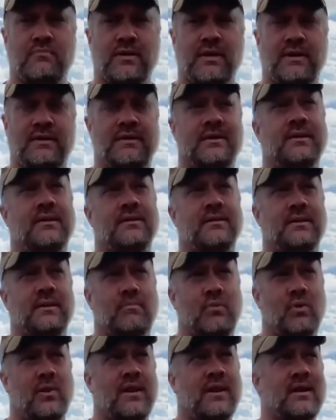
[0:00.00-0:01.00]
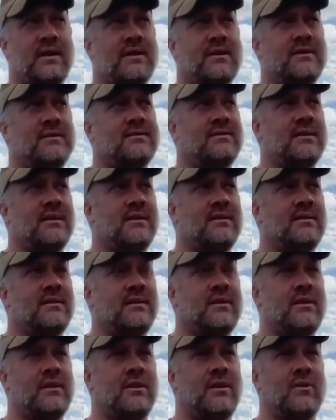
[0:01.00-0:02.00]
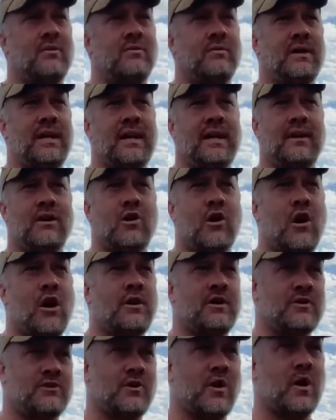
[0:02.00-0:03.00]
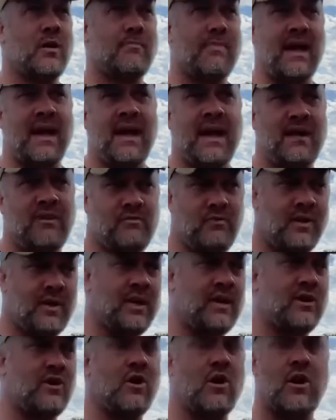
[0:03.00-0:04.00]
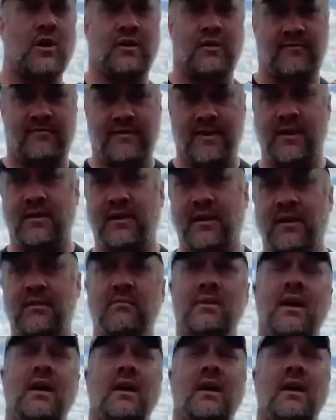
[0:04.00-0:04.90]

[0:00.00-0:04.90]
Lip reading: But the point is, getting caught is all bad. If you're getting caught, you're failing.